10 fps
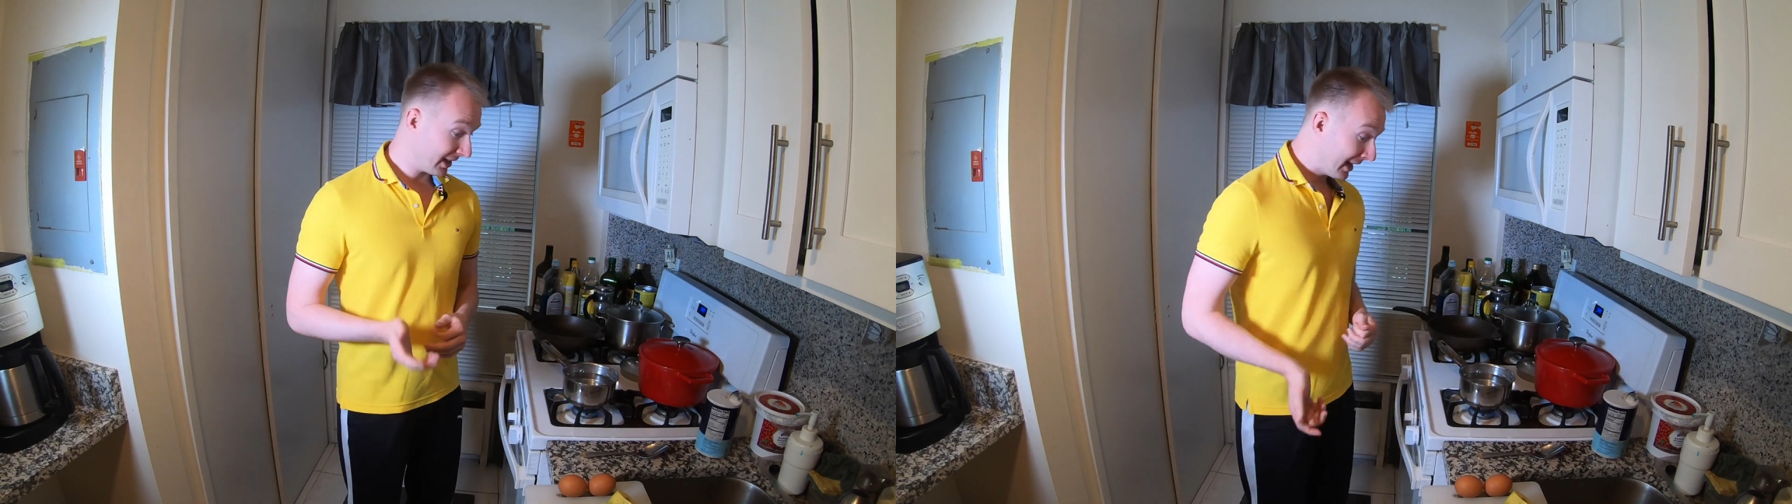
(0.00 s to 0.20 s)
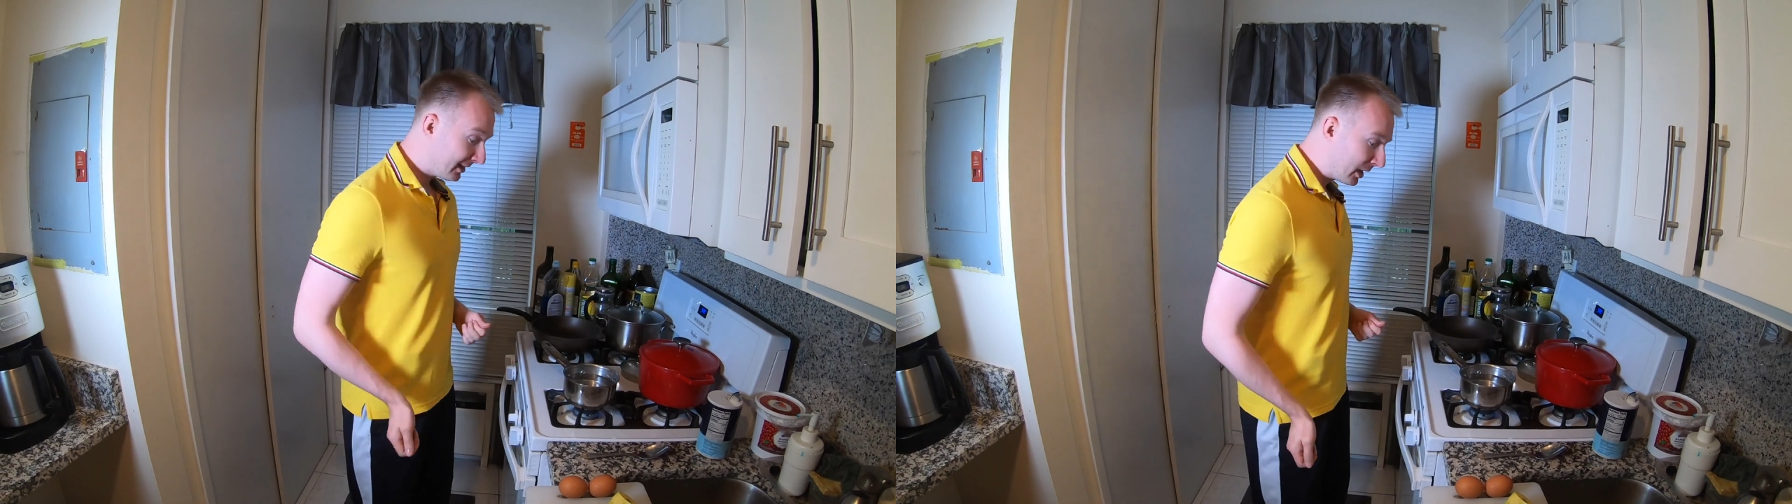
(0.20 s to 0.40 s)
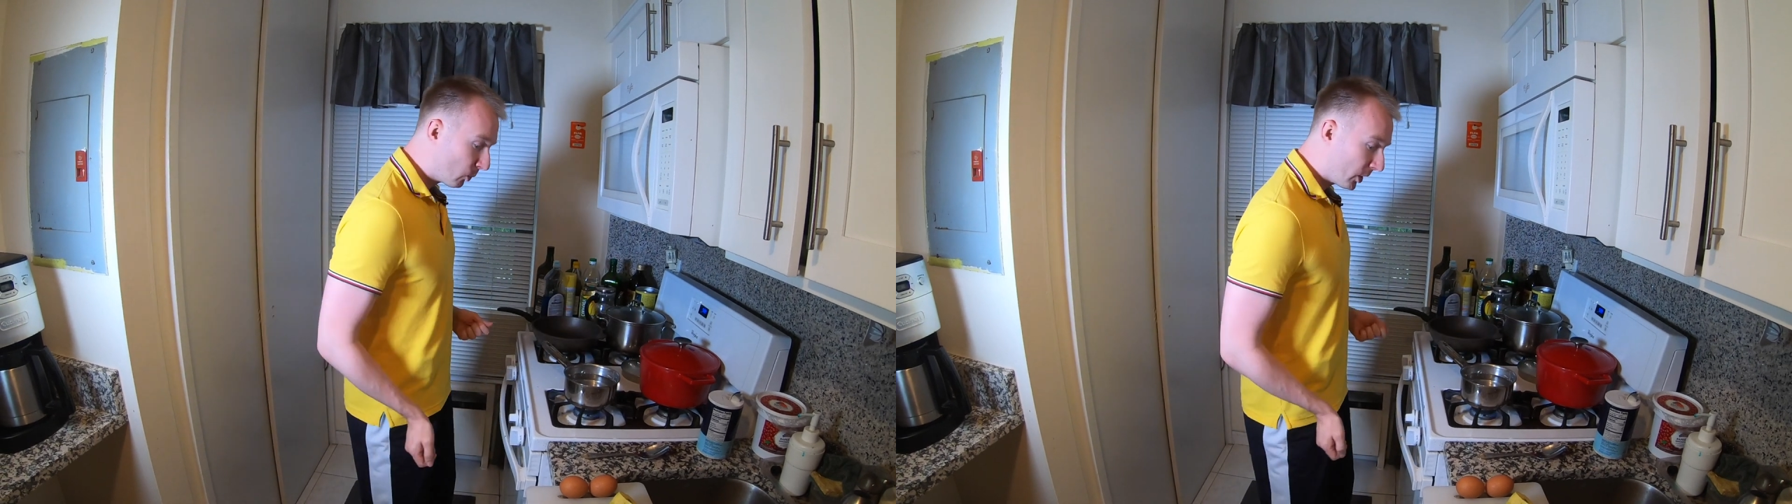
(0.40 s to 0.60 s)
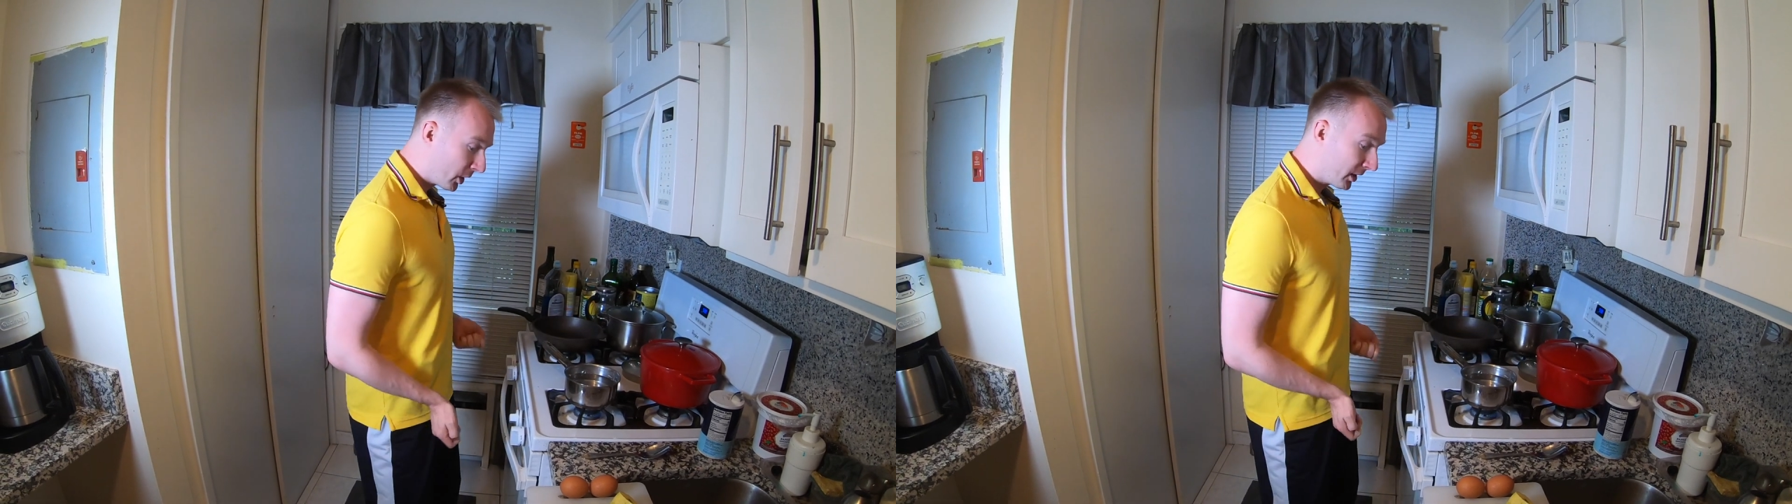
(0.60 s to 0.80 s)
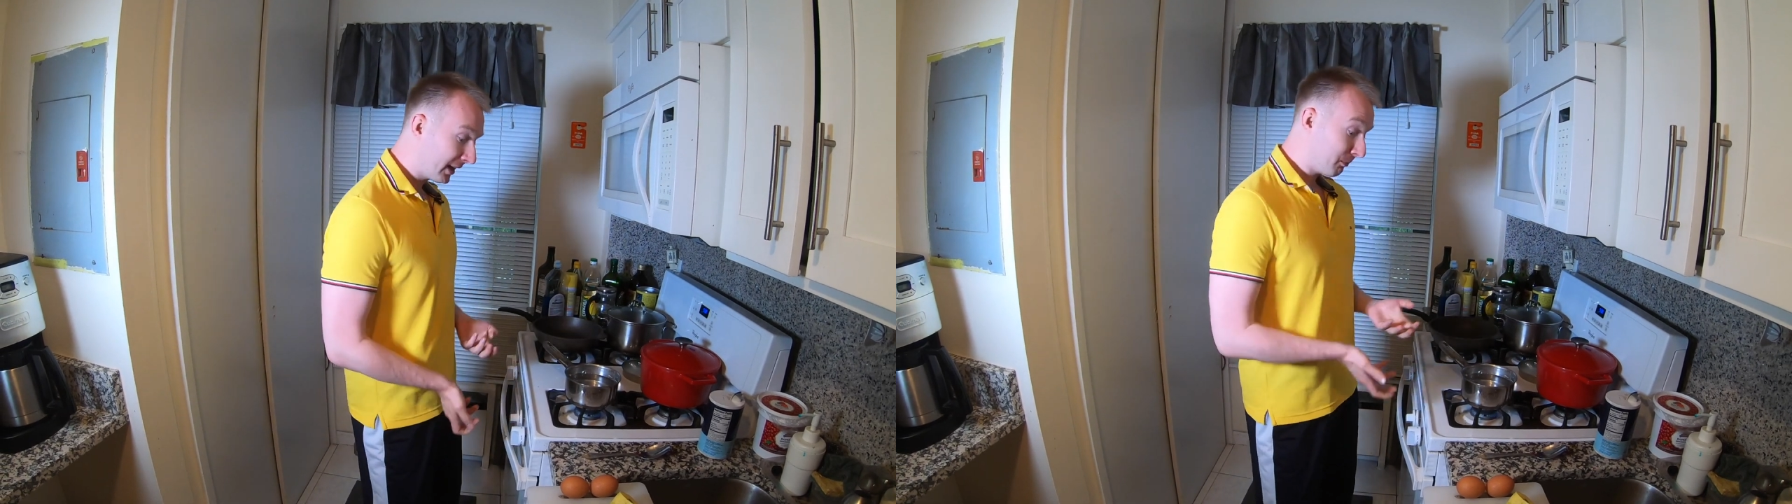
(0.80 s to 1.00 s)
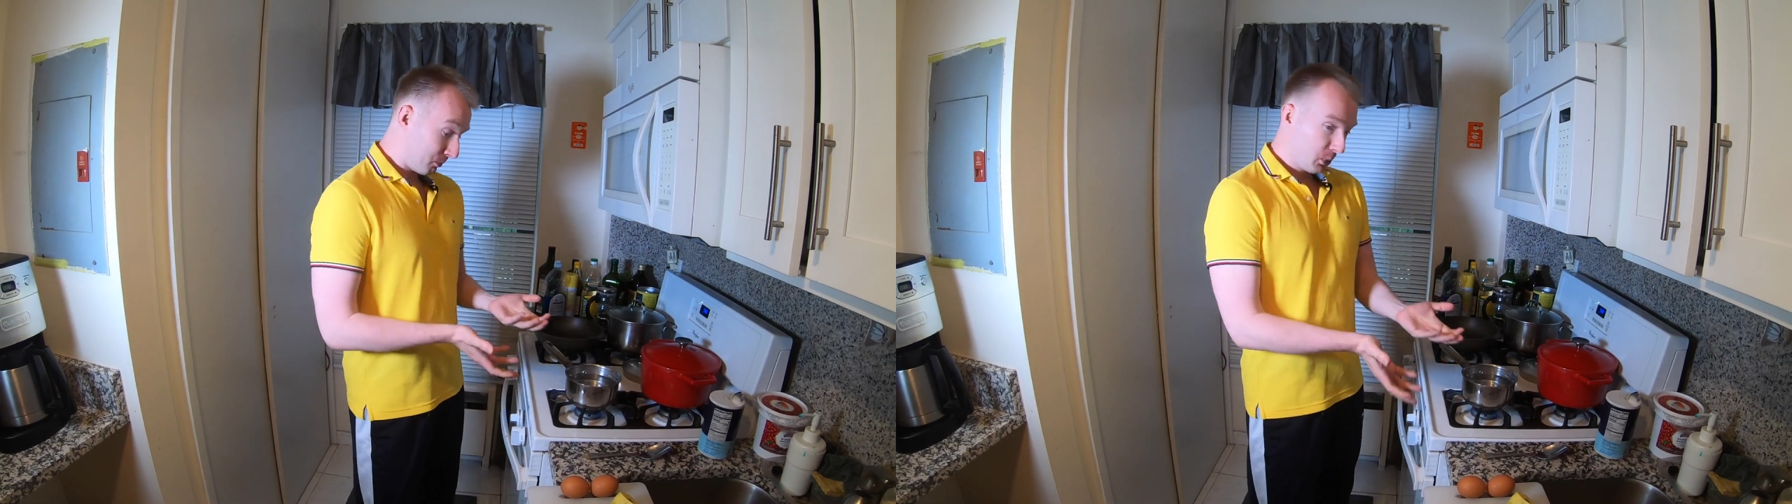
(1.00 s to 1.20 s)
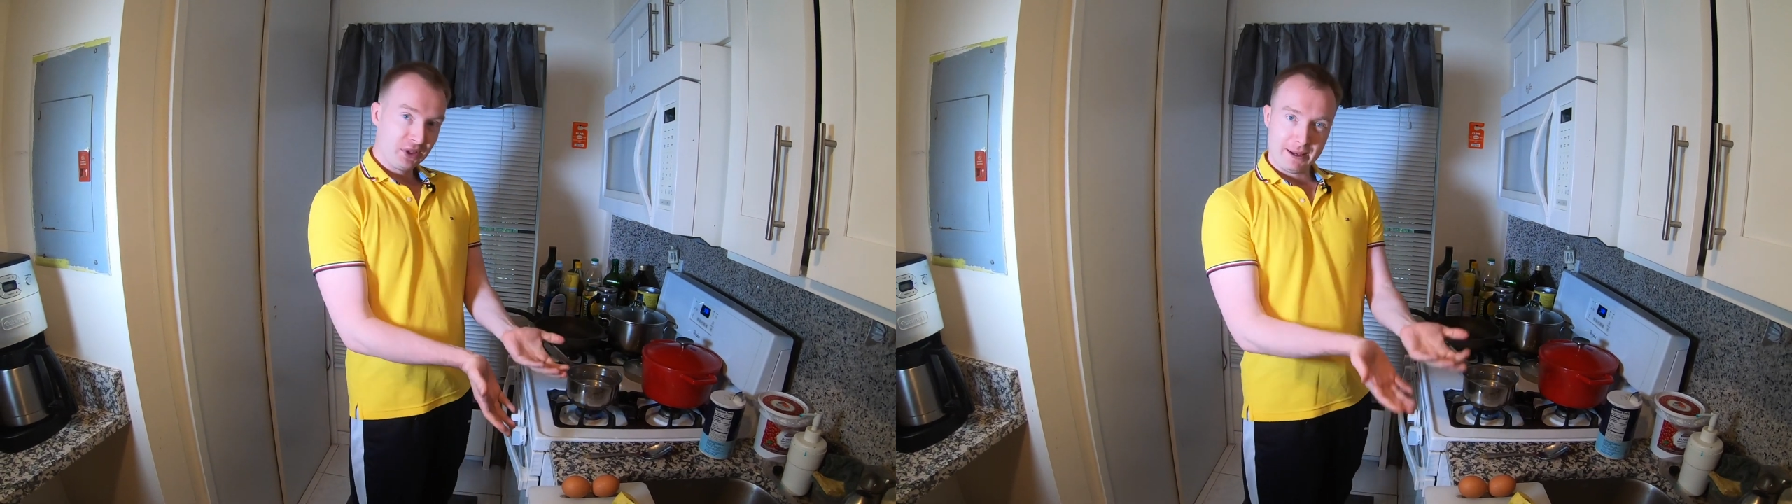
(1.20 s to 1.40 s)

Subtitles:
and then we're gonna put